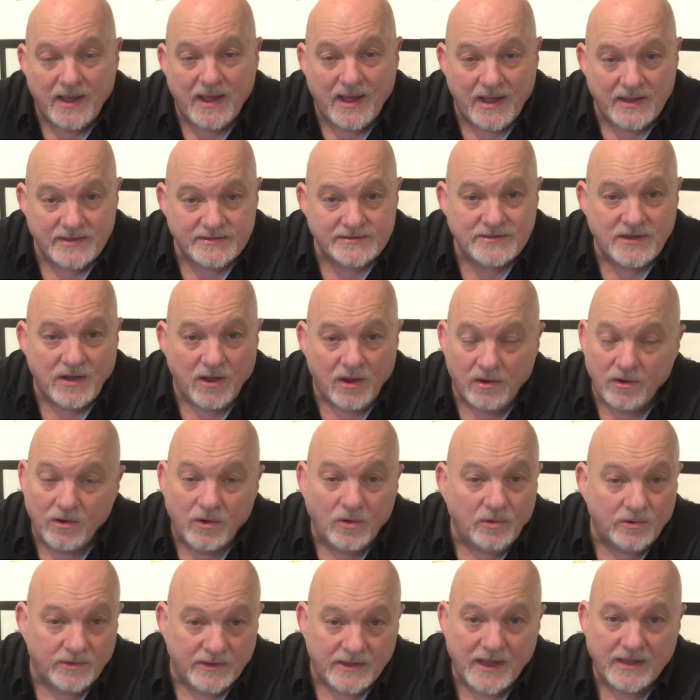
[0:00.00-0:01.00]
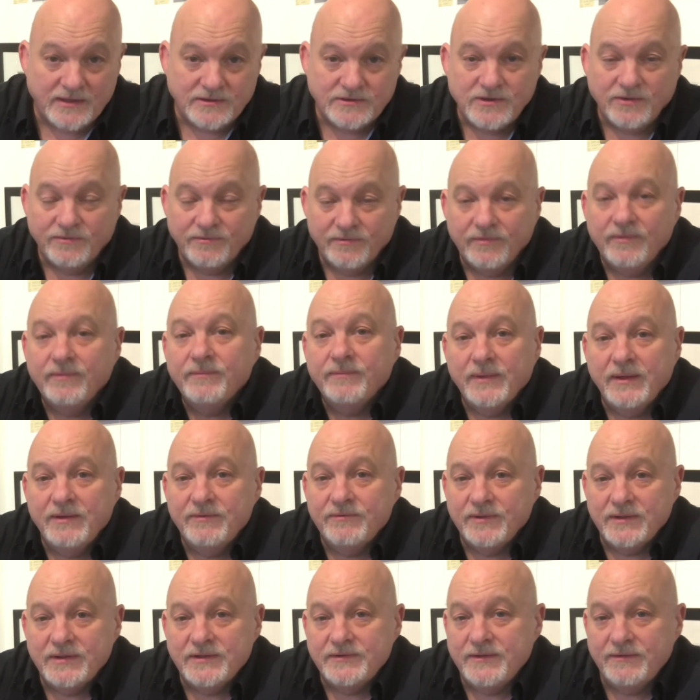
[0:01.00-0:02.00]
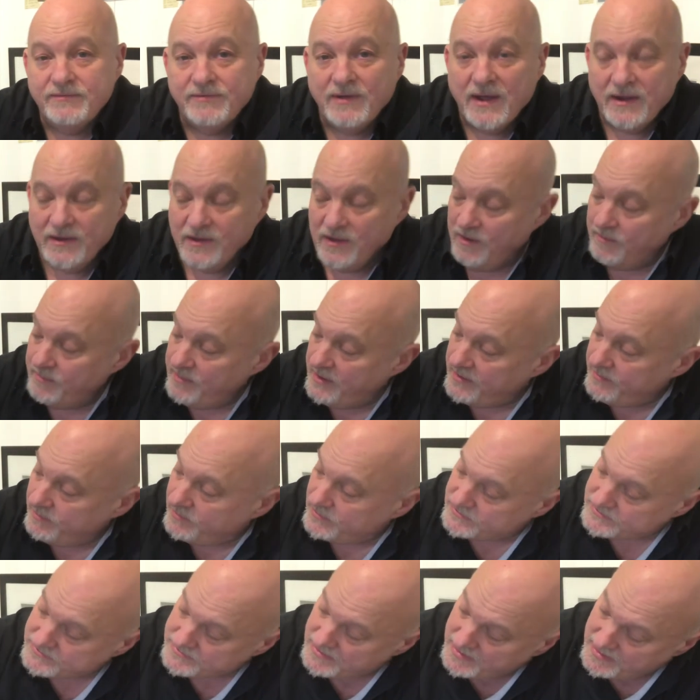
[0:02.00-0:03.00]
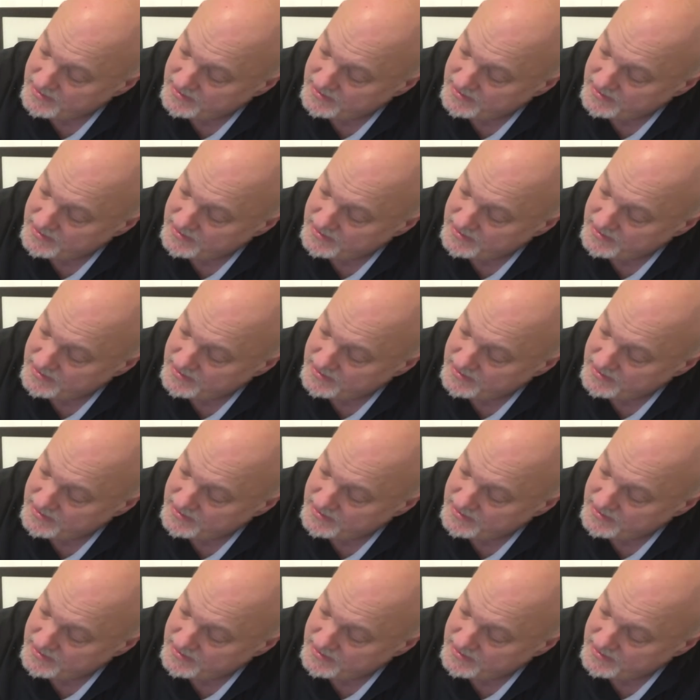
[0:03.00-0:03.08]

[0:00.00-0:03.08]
as are all the Canson Infinity Fine Art papers.